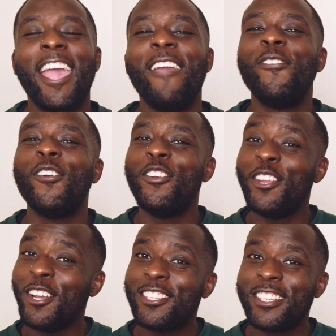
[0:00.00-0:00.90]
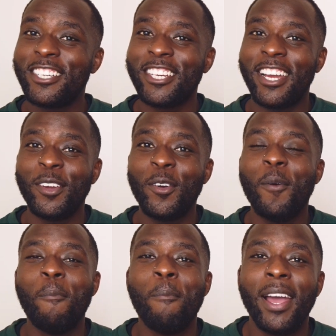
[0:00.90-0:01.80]
If you're new to the
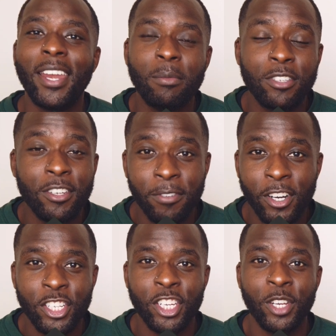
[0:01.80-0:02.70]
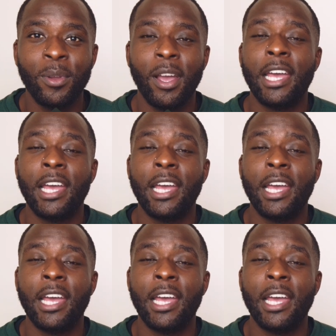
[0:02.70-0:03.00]
channel, my name's Navajo